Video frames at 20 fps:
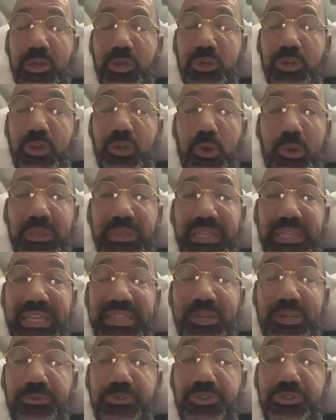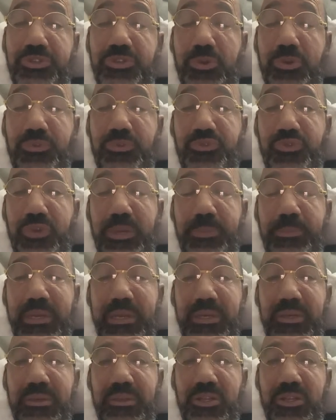Currently, there is no
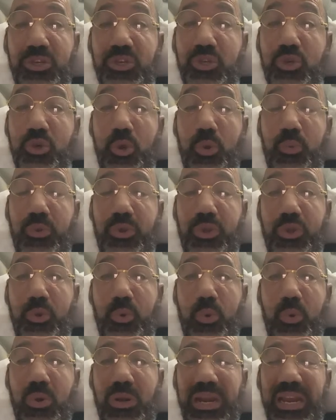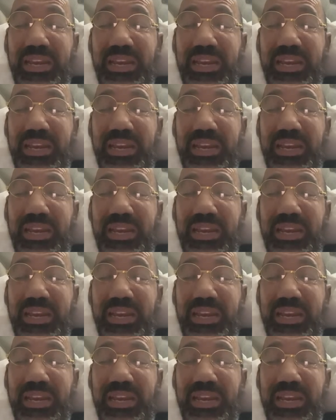treatment, no cure,